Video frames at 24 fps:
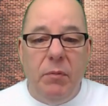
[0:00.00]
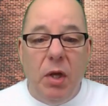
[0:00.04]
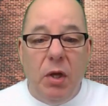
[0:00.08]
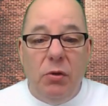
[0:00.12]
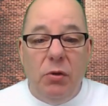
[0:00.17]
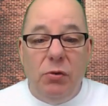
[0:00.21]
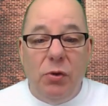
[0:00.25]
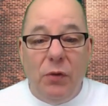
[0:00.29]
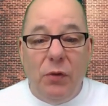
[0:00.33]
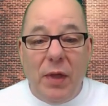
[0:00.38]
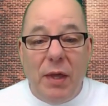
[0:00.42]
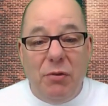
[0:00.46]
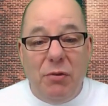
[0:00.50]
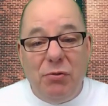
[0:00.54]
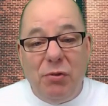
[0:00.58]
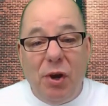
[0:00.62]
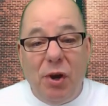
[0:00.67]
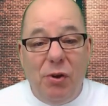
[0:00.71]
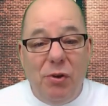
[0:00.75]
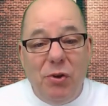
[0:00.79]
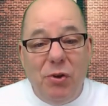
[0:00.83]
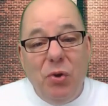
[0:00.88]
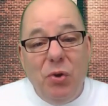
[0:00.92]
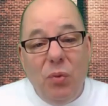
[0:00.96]
So they
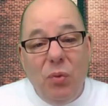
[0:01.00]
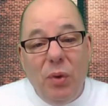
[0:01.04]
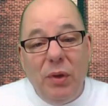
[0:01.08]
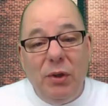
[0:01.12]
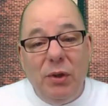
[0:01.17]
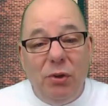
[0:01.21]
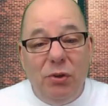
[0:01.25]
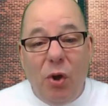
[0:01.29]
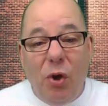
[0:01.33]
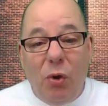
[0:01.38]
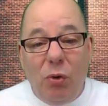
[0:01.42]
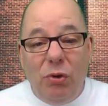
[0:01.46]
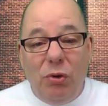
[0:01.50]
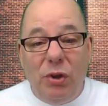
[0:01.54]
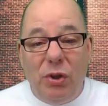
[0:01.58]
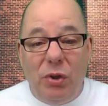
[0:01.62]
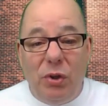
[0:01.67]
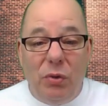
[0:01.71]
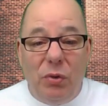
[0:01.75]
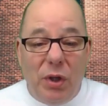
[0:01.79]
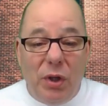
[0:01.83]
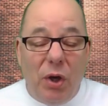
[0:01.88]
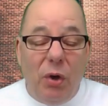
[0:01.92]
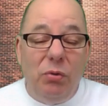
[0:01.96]
start doing what they're told to do,
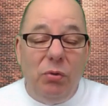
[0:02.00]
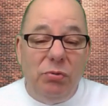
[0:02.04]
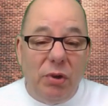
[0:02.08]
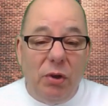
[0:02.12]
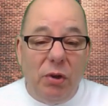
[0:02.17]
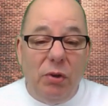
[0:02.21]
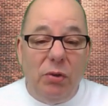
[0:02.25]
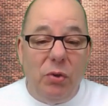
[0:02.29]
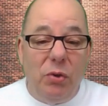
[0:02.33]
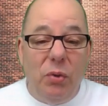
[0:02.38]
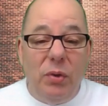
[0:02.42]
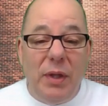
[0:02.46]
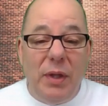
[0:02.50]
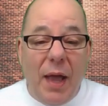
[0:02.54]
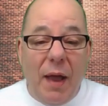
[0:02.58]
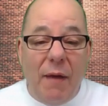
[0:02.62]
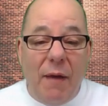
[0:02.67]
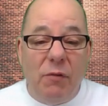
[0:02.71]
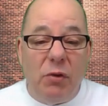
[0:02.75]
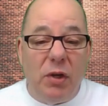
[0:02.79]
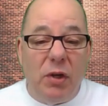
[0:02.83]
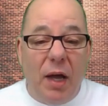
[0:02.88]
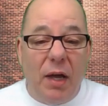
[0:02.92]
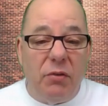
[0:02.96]
you know, start doing the
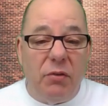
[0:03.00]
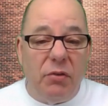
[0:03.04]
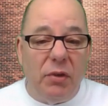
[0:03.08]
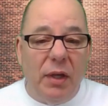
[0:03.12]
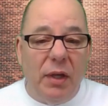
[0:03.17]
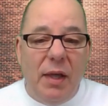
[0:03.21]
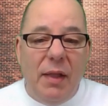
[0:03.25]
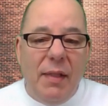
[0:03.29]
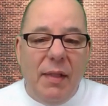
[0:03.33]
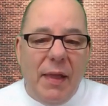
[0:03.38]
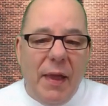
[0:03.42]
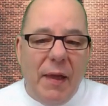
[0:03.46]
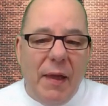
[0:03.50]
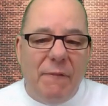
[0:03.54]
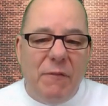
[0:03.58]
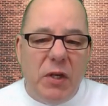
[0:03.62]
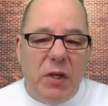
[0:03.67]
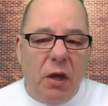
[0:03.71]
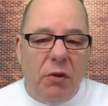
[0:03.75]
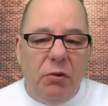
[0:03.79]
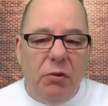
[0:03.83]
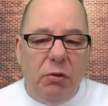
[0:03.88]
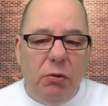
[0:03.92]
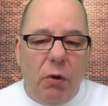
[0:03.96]
advertising. If it
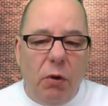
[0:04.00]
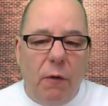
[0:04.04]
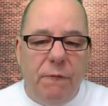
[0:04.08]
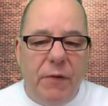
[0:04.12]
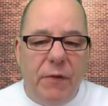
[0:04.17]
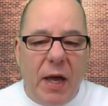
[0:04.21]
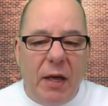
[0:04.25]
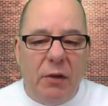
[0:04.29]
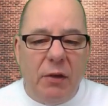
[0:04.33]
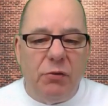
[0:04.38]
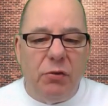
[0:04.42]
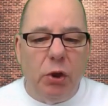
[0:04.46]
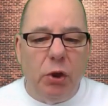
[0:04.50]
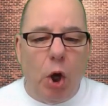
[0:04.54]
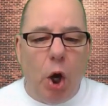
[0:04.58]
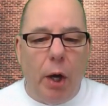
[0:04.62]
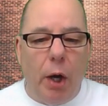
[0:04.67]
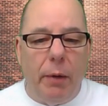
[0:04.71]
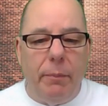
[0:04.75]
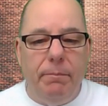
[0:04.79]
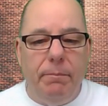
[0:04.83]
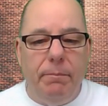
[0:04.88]
doesn't grow fast, they're gone.